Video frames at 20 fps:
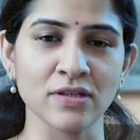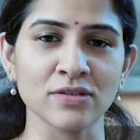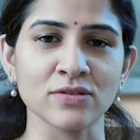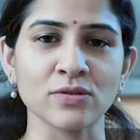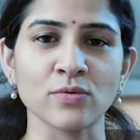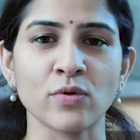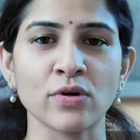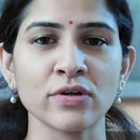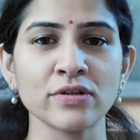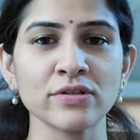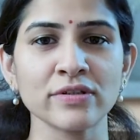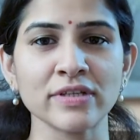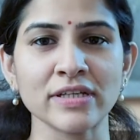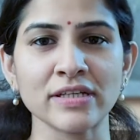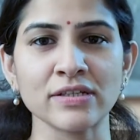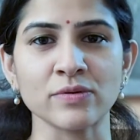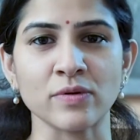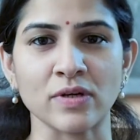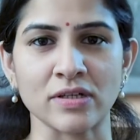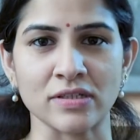So what you
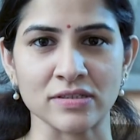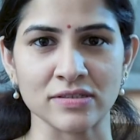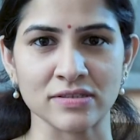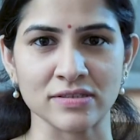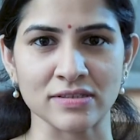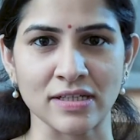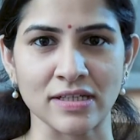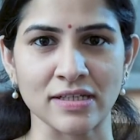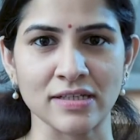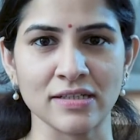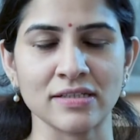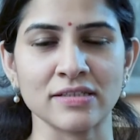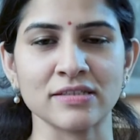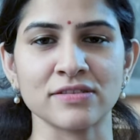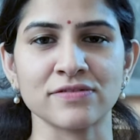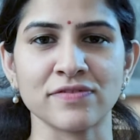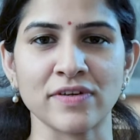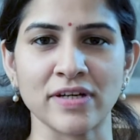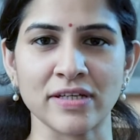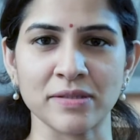need to understand
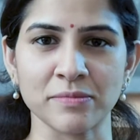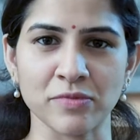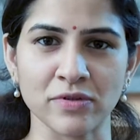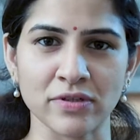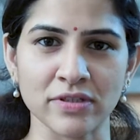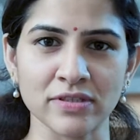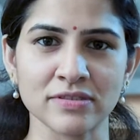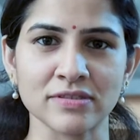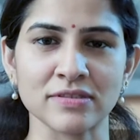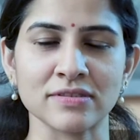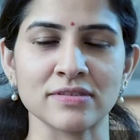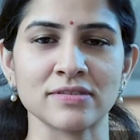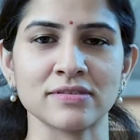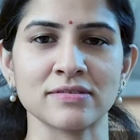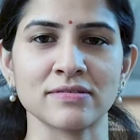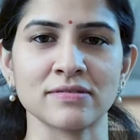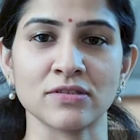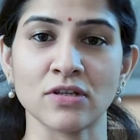is fibroids is